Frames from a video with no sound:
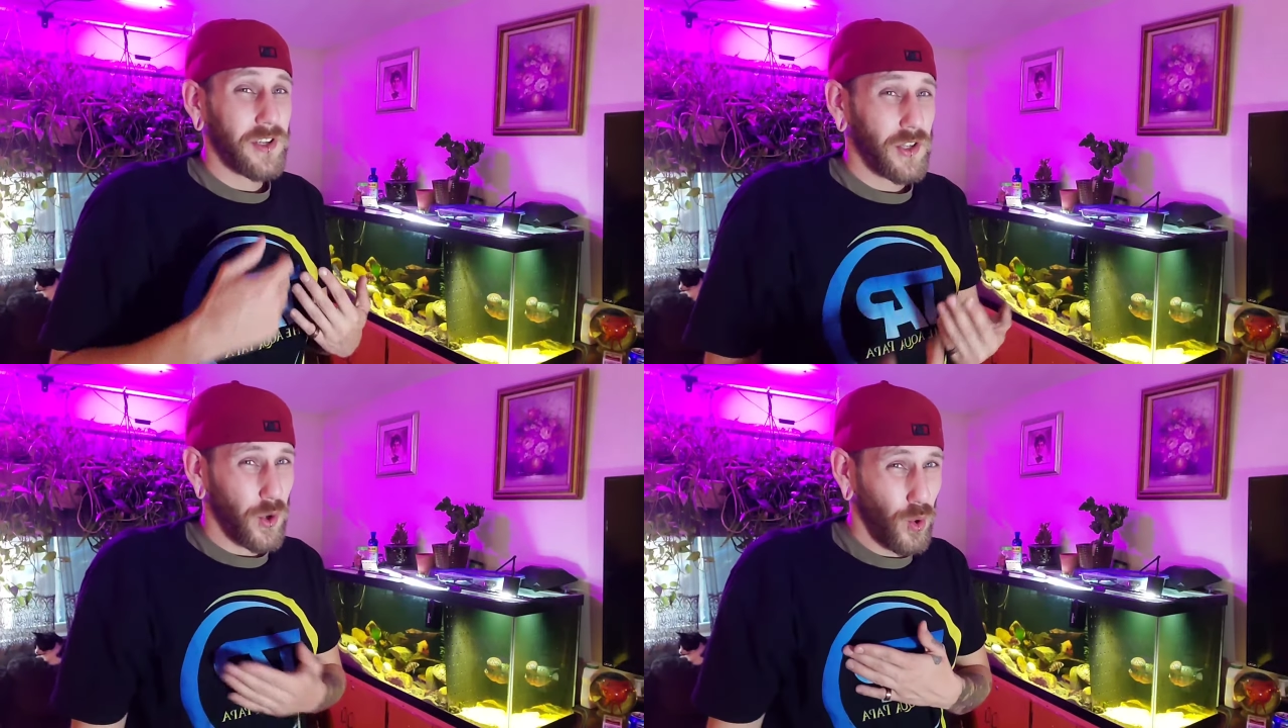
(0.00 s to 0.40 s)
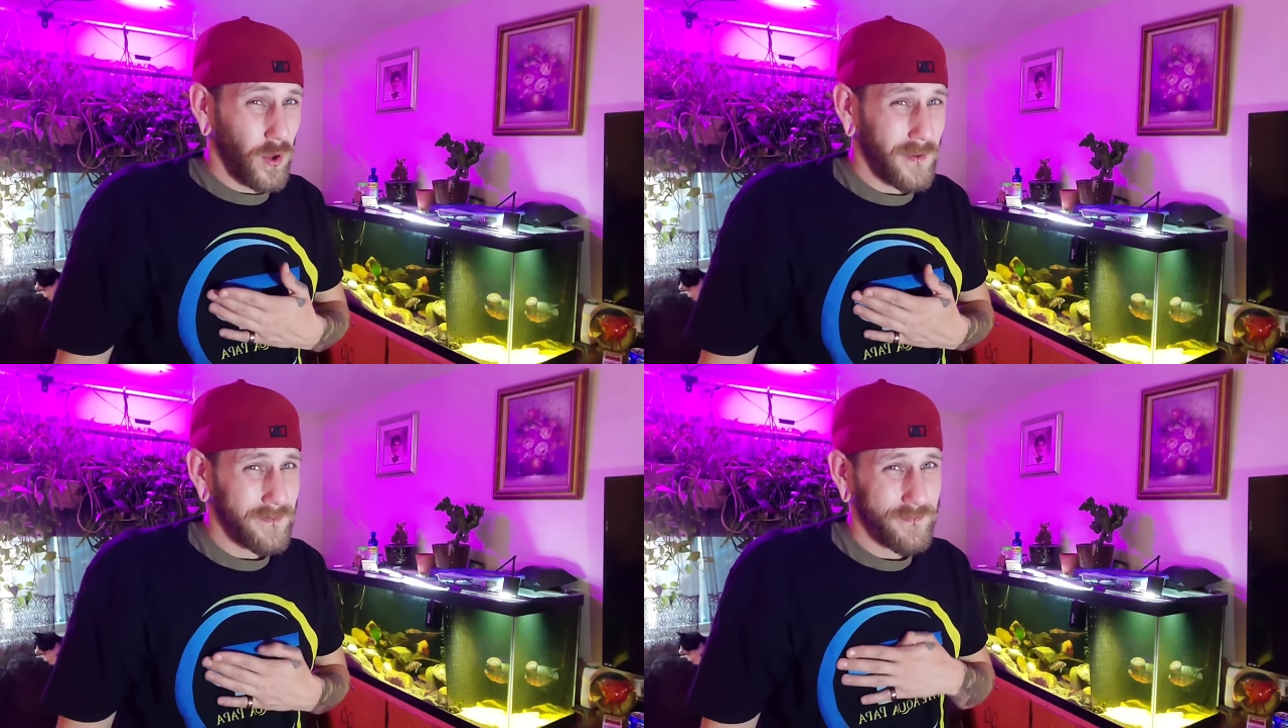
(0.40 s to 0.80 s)
is
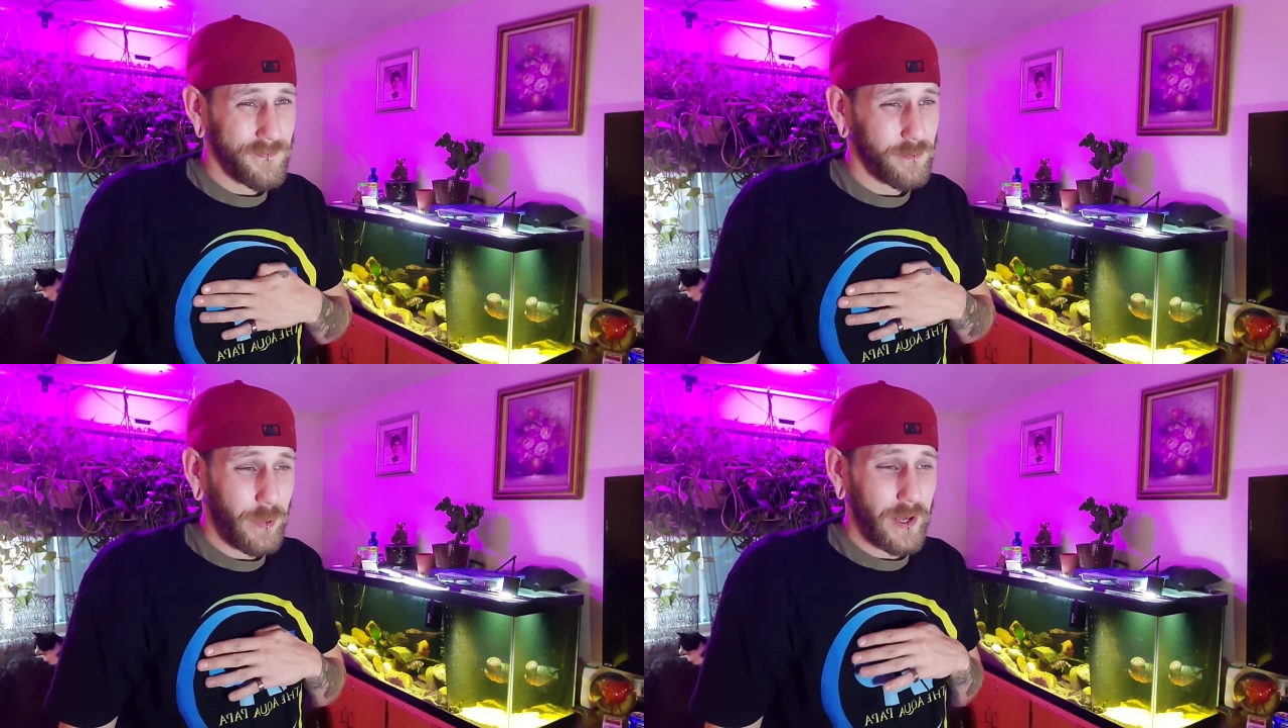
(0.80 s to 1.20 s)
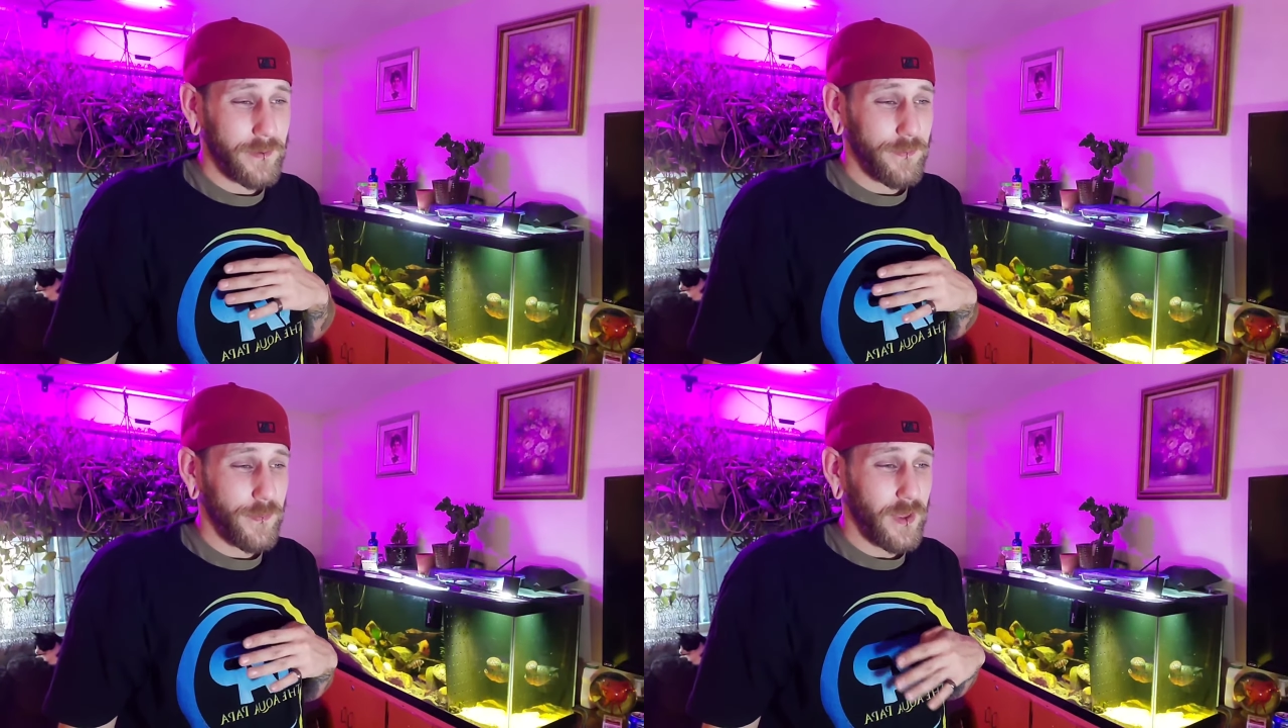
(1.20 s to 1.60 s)
cool,
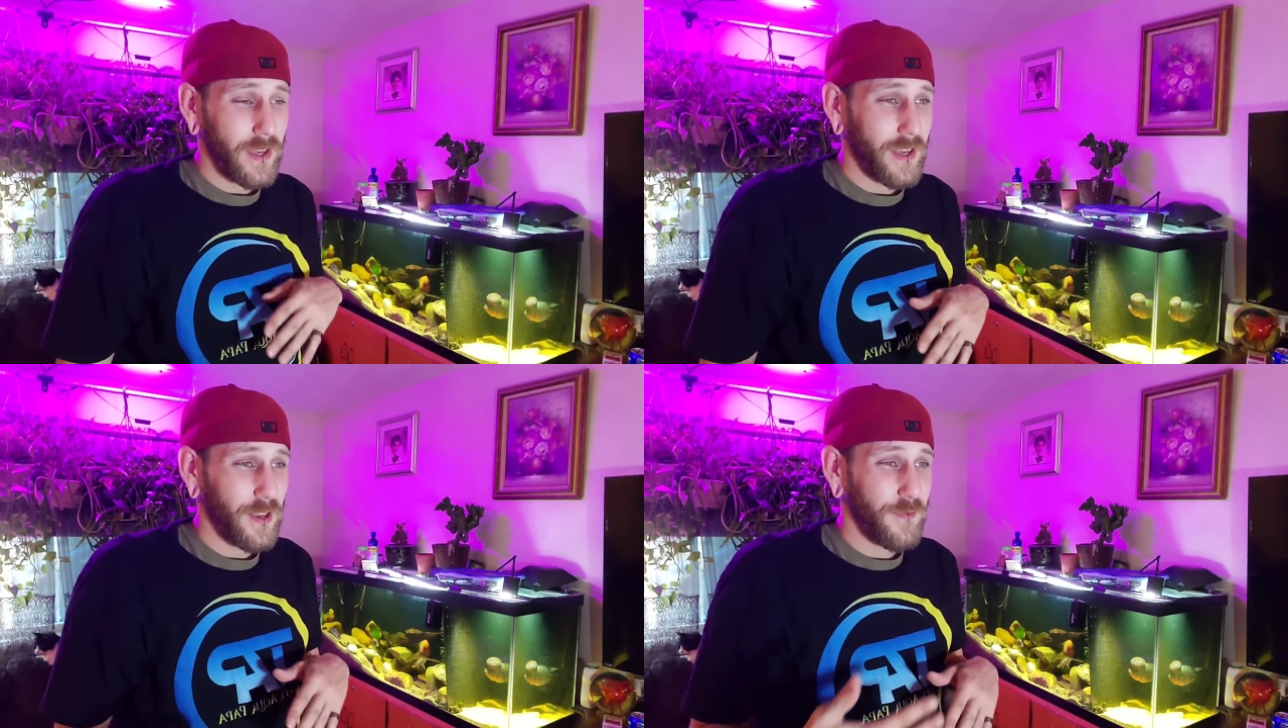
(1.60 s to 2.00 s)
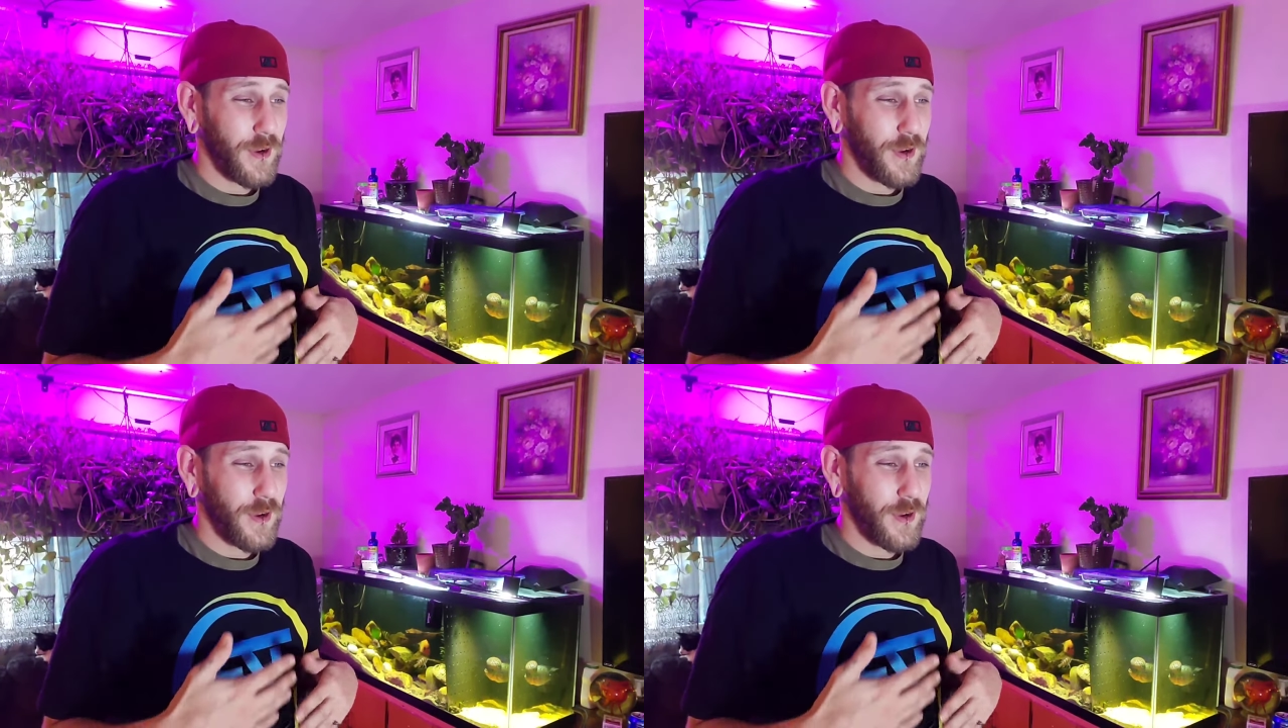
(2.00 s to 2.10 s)
but if